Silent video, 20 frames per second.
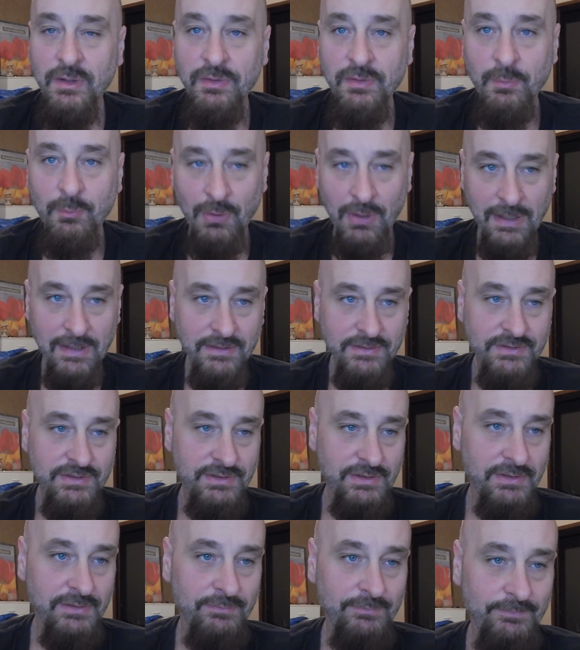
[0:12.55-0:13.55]
the Browns
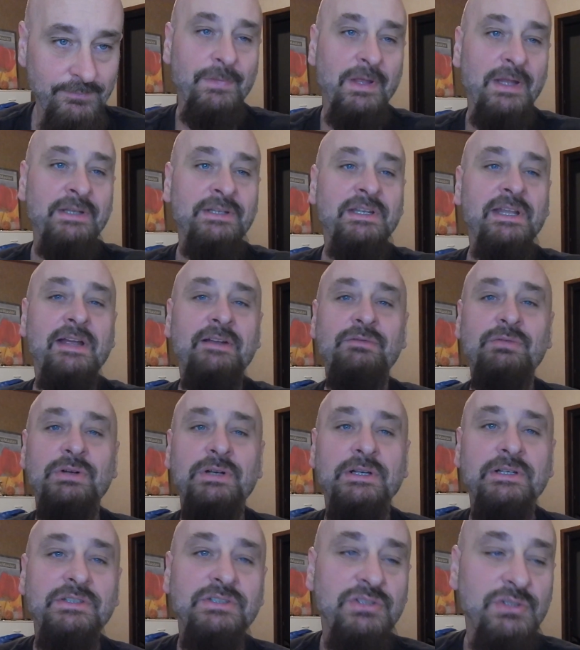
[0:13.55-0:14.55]
are
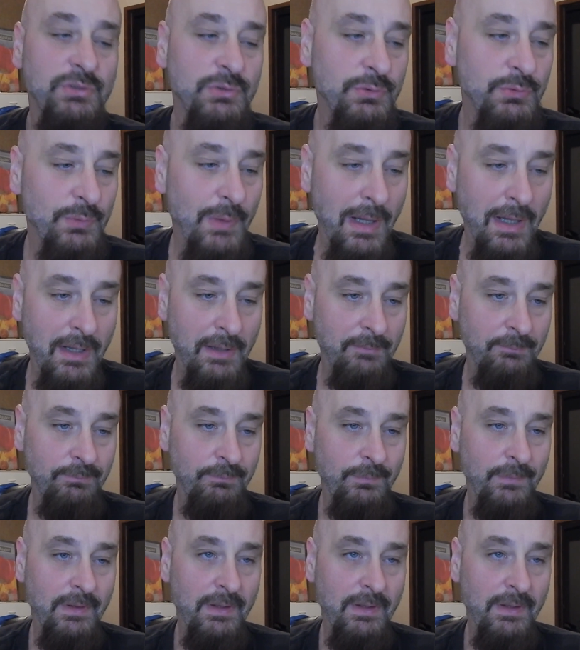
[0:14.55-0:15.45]
endeavoring to